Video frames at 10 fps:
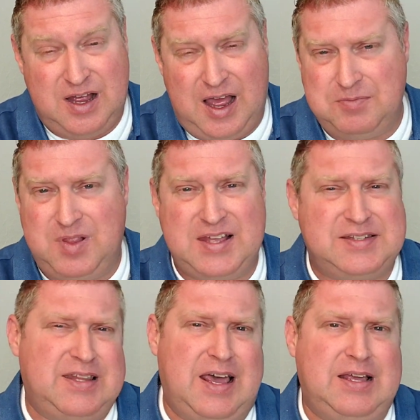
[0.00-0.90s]
I'm
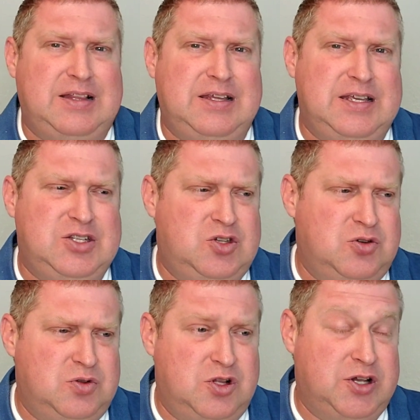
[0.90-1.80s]
less likely
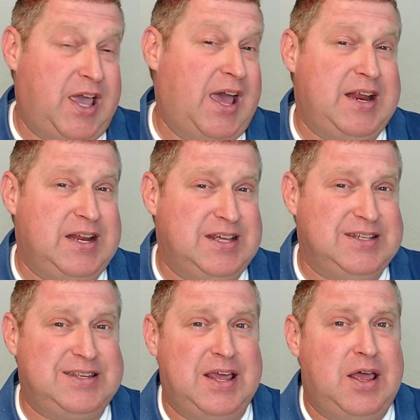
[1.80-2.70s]
to look at it
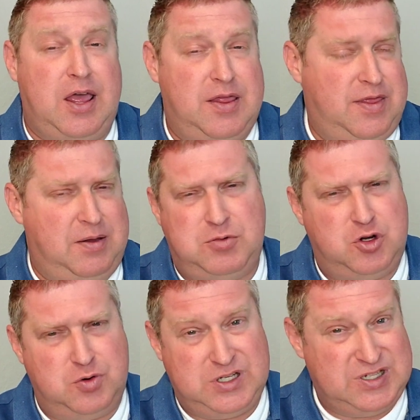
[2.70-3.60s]
as them
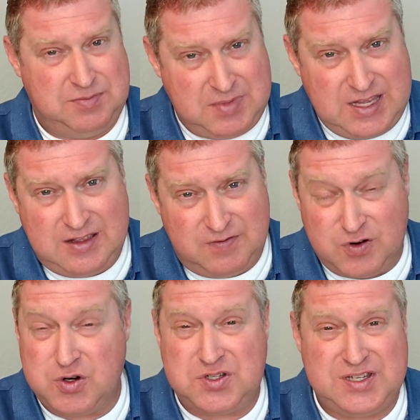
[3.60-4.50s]
doing to me
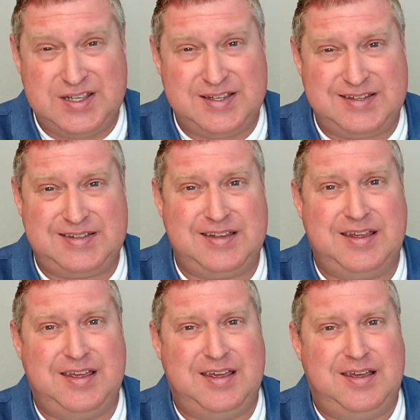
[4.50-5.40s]
versus
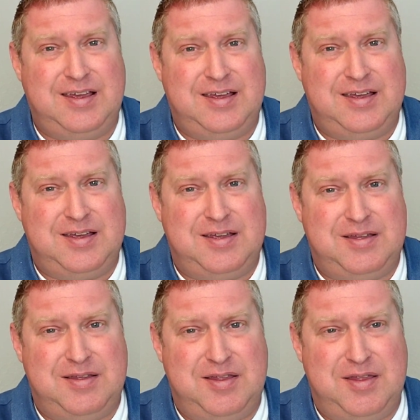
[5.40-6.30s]

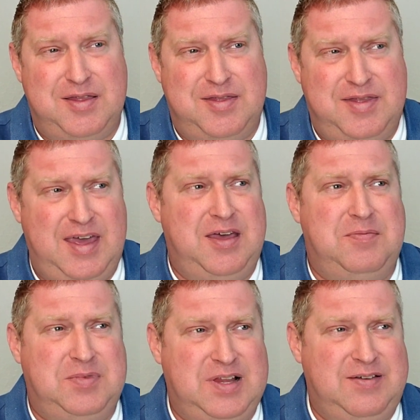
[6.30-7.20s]

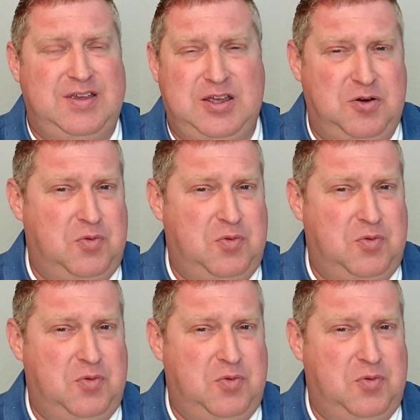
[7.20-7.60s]
them living in a